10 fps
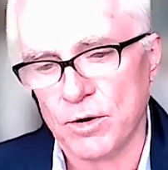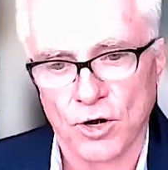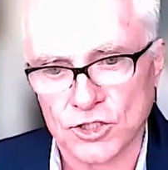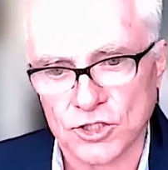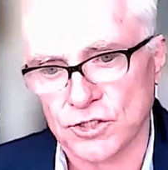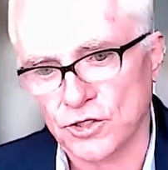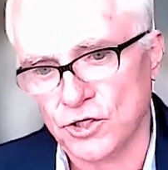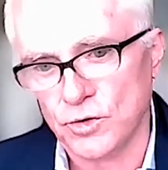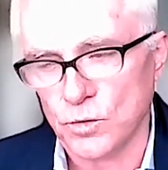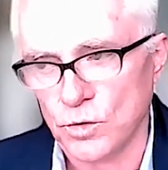production,
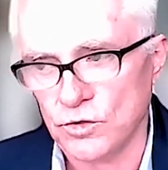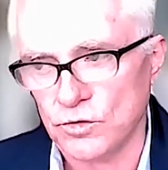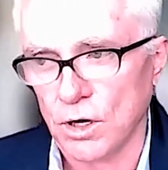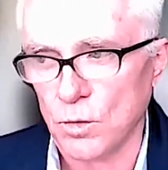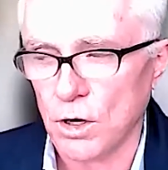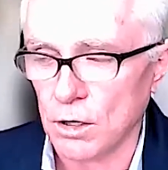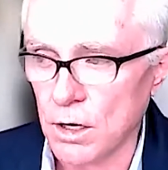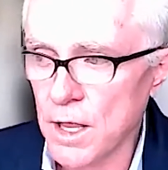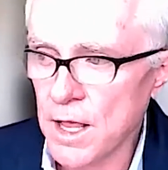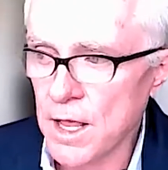hewing wood, drawing water,